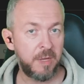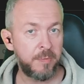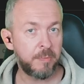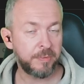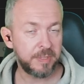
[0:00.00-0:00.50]

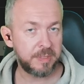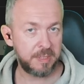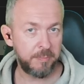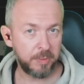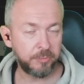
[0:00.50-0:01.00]
If you want
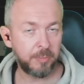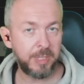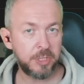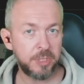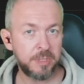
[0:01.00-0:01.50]
simple
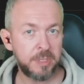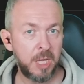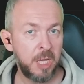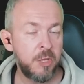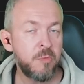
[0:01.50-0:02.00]
automations,
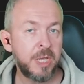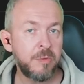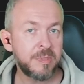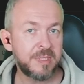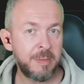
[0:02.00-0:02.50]
you can
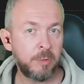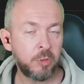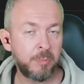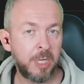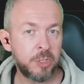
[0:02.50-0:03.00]
use same
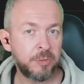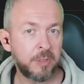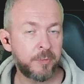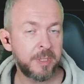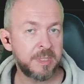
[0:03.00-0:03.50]
automation
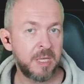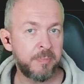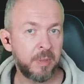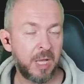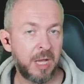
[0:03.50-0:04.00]
that, for
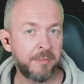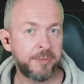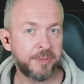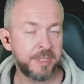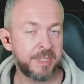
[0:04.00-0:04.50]
example,
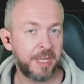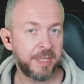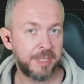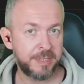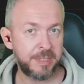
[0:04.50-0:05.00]
after the
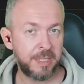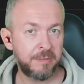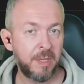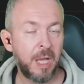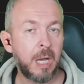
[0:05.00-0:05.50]
sun has
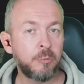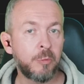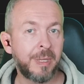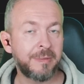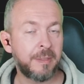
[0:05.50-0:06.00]
set,
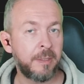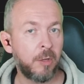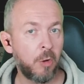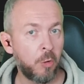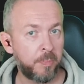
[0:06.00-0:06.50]

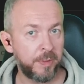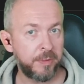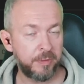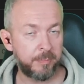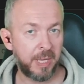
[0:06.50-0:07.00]
automatically
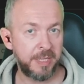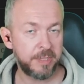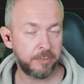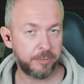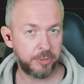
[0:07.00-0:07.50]
open the
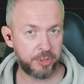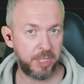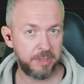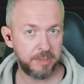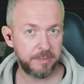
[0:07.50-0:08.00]
blinds or the
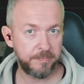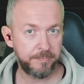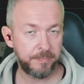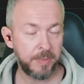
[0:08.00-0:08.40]
shades.